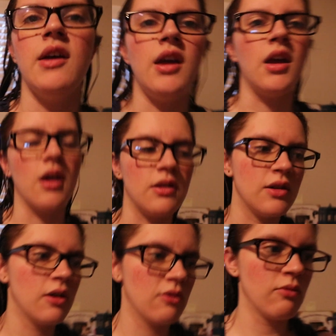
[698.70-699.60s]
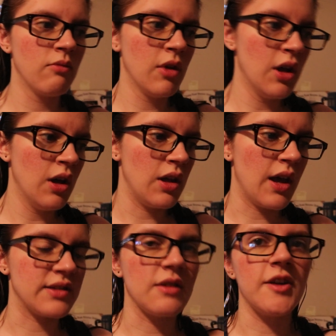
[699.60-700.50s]
And
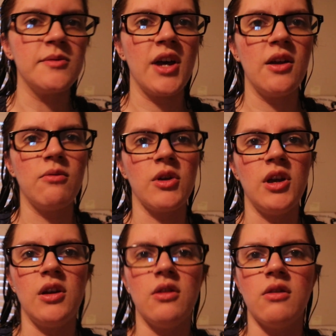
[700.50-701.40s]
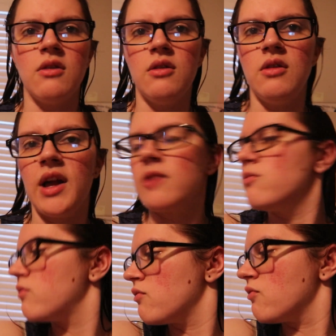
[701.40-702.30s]
yeah, sometimes I read like